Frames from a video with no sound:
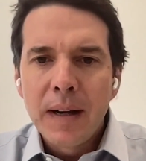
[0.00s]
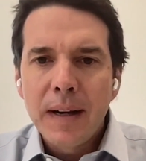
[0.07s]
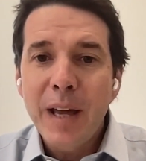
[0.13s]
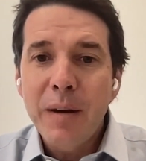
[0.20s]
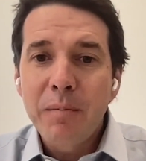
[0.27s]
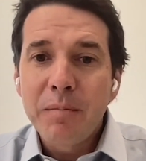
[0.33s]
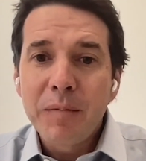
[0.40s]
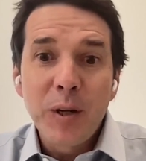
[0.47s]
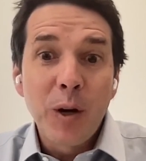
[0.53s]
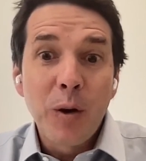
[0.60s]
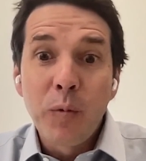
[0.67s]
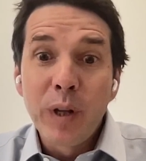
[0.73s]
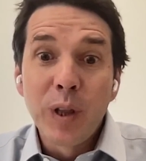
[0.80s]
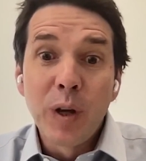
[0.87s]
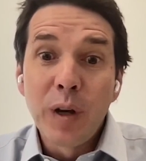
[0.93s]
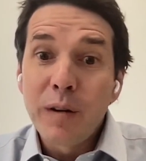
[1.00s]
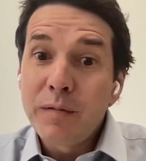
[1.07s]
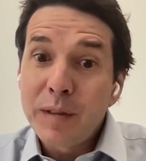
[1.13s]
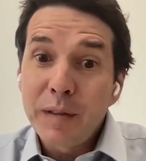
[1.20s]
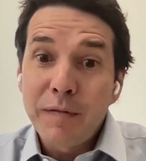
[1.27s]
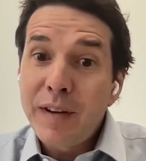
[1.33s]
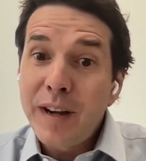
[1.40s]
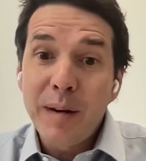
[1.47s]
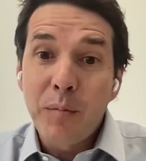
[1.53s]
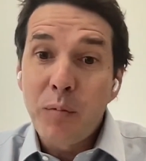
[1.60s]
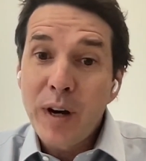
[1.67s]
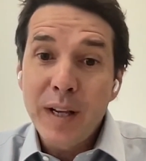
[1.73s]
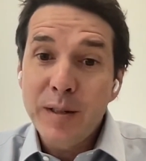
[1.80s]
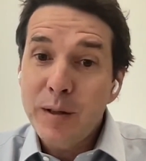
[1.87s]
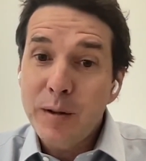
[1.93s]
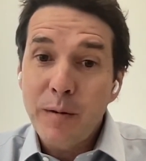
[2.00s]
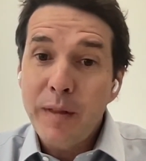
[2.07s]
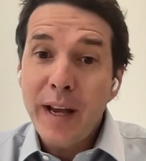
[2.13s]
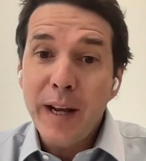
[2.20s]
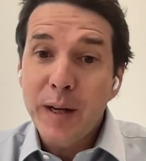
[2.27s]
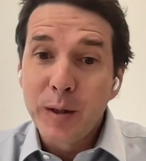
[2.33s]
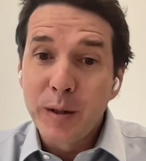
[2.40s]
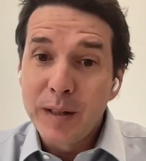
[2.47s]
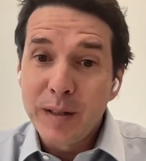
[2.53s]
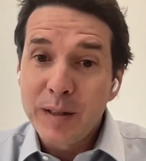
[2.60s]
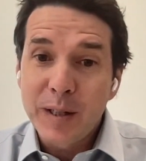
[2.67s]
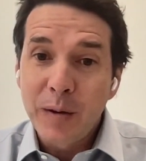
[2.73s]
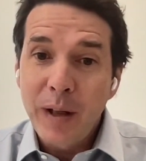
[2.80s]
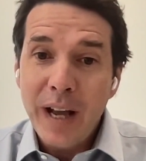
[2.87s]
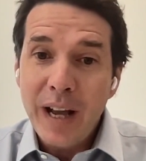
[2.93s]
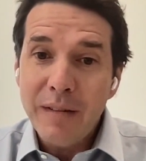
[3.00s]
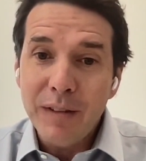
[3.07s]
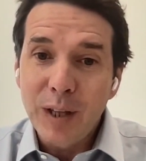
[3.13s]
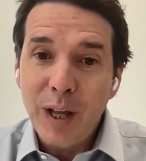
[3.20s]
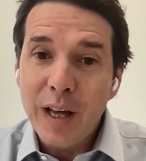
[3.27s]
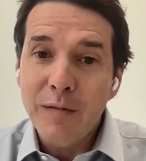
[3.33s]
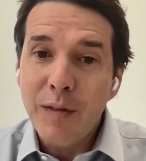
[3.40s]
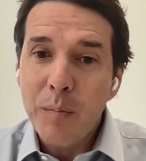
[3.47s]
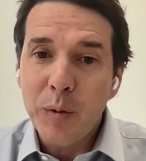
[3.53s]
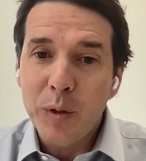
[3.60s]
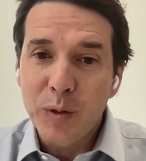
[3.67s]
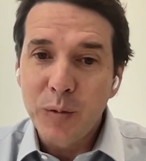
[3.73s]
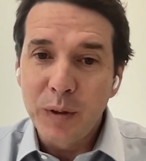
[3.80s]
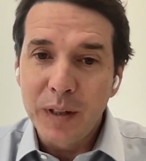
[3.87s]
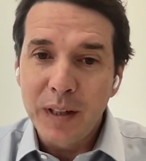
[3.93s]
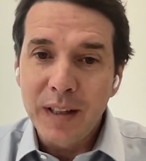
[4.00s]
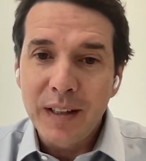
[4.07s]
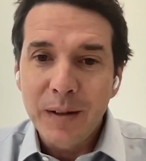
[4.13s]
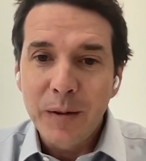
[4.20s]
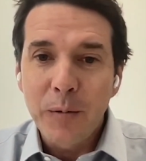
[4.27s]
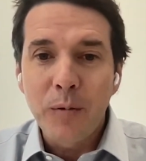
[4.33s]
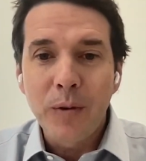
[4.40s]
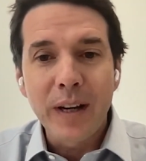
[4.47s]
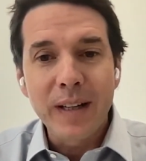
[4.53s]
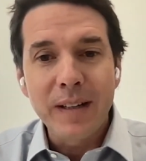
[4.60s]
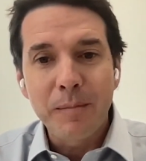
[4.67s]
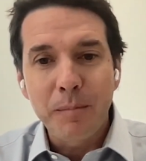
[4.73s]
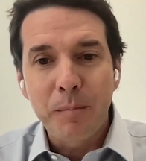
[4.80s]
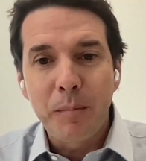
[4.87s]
And, we look to find brands that are that good and still have a lot of opportunity, right?